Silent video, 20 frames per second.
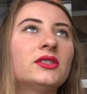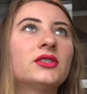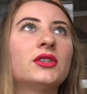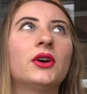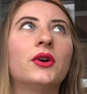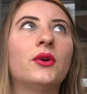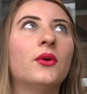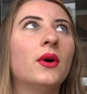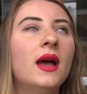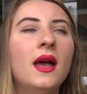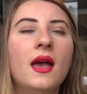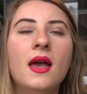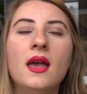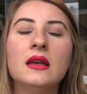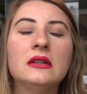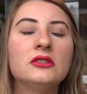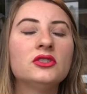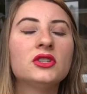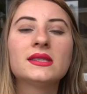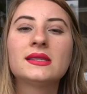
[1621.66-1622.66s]
So
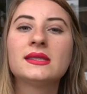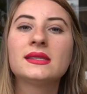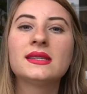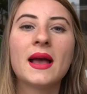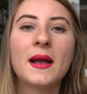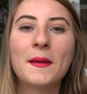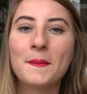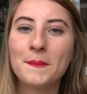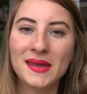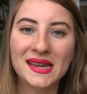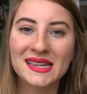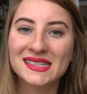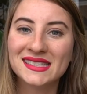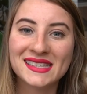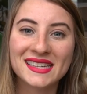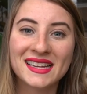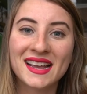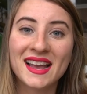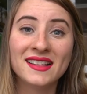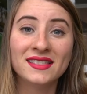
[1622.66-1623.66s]
just
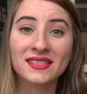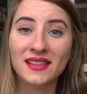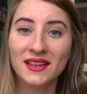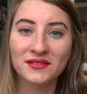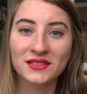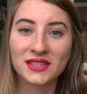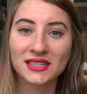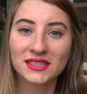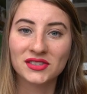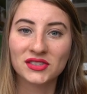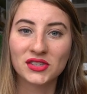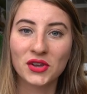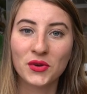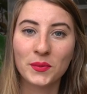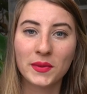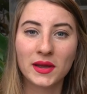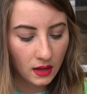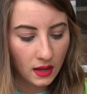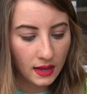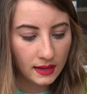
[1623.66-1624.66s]
amazing. I love this so much.